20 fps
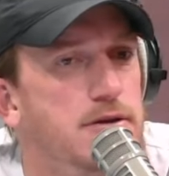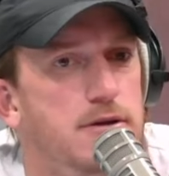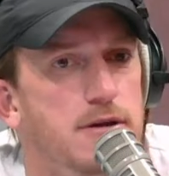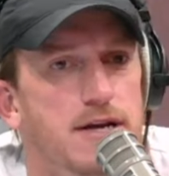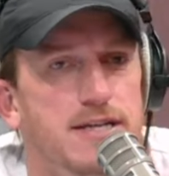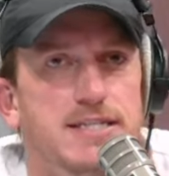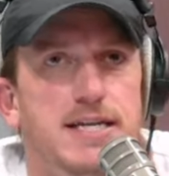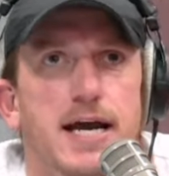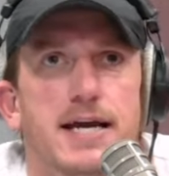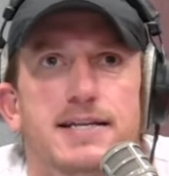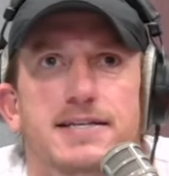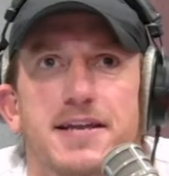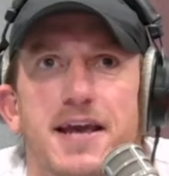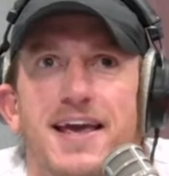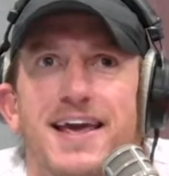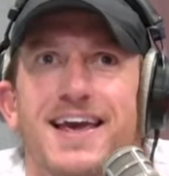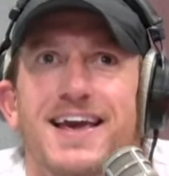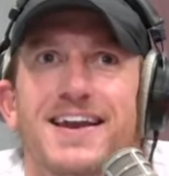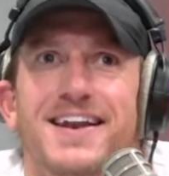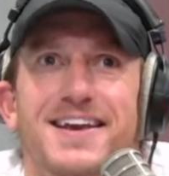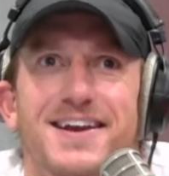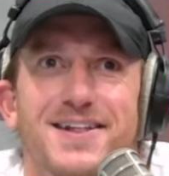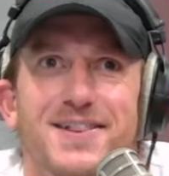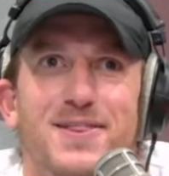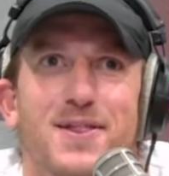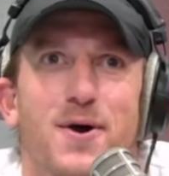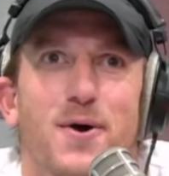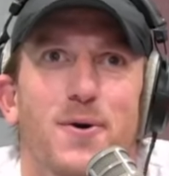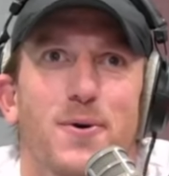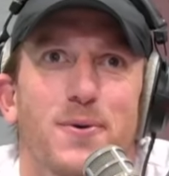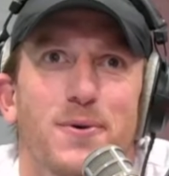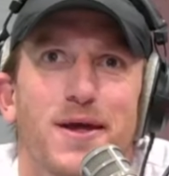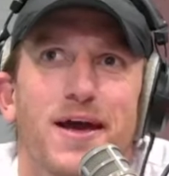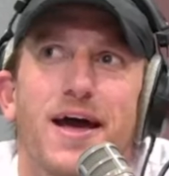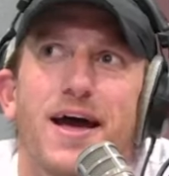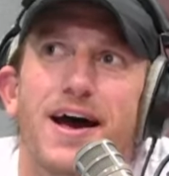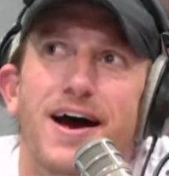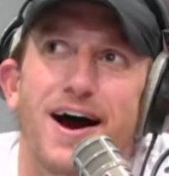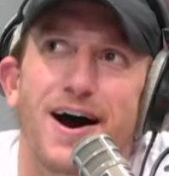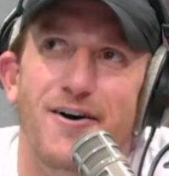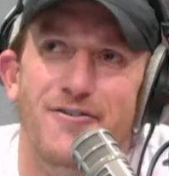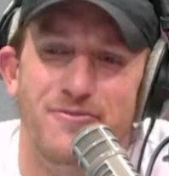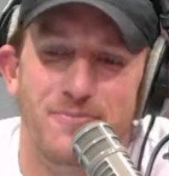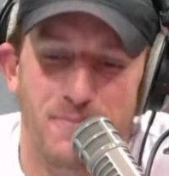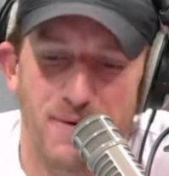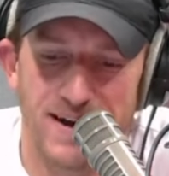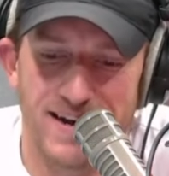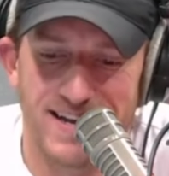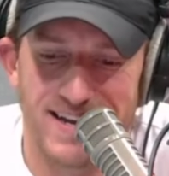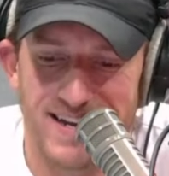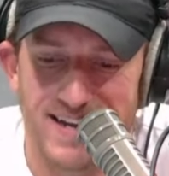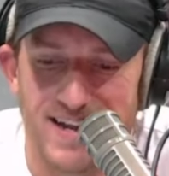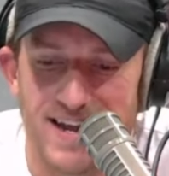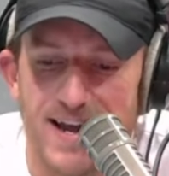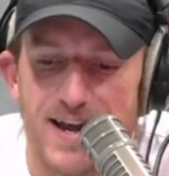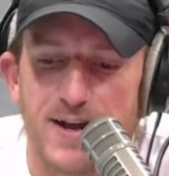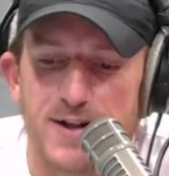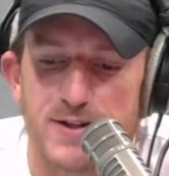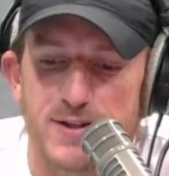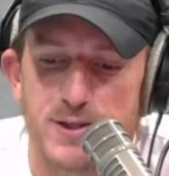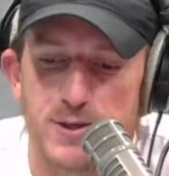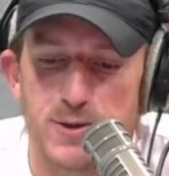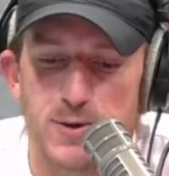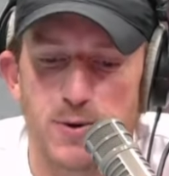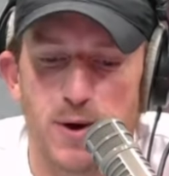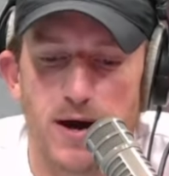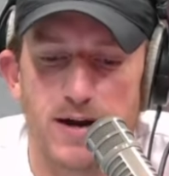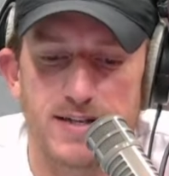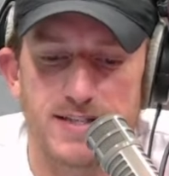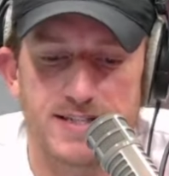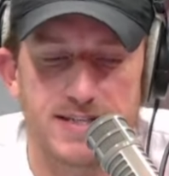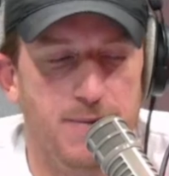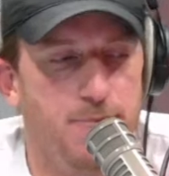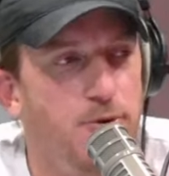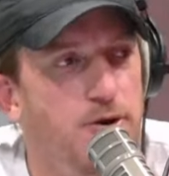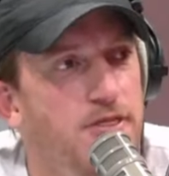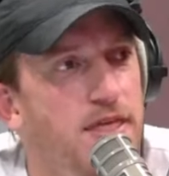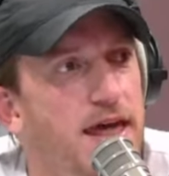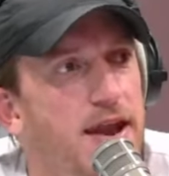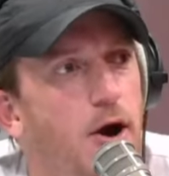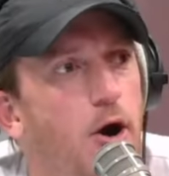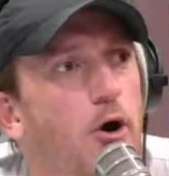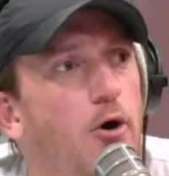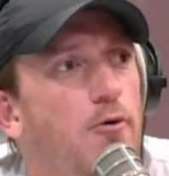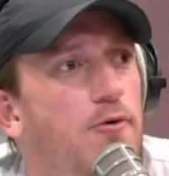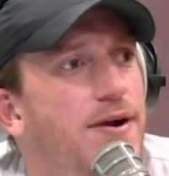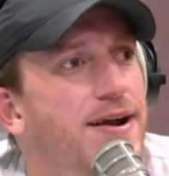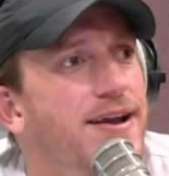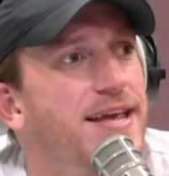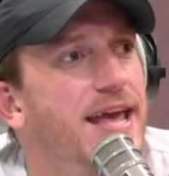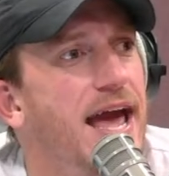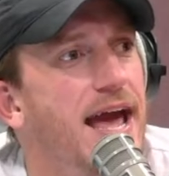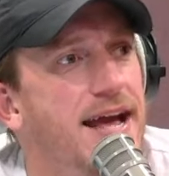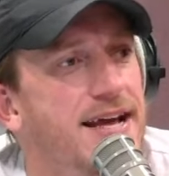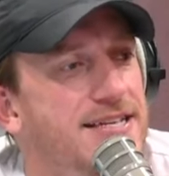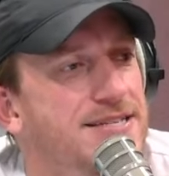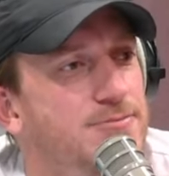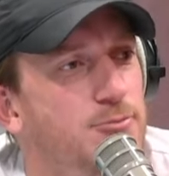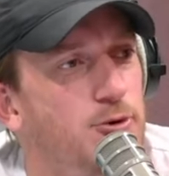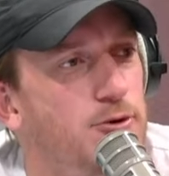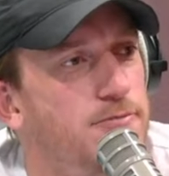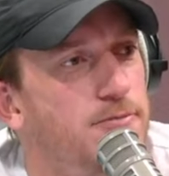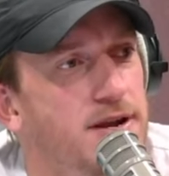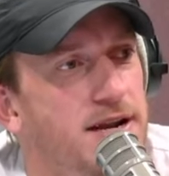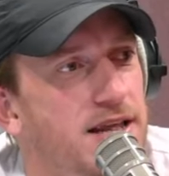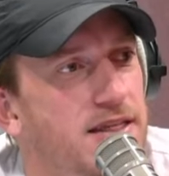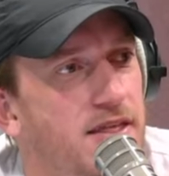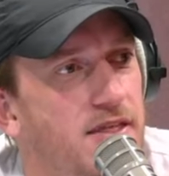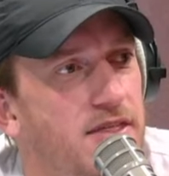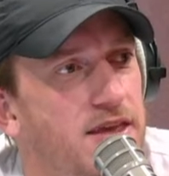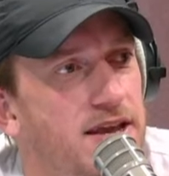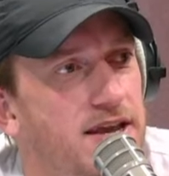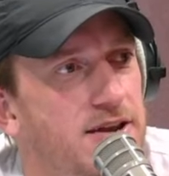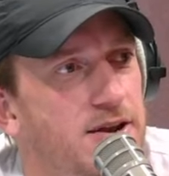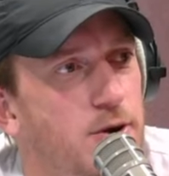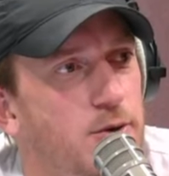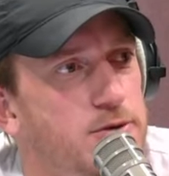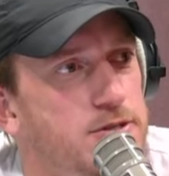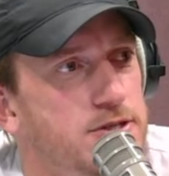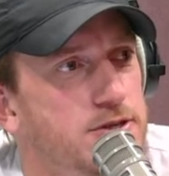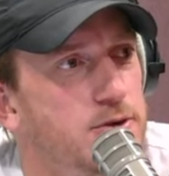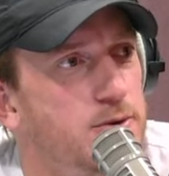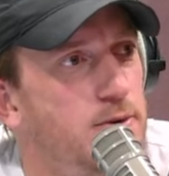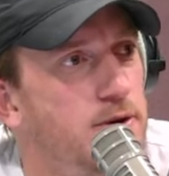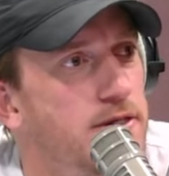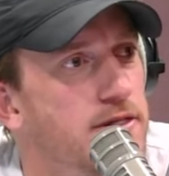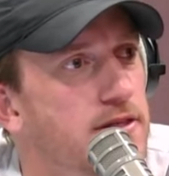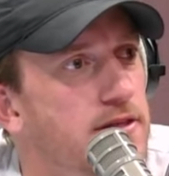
A Titanic load of money to someone that already has more money than they could know what to do with.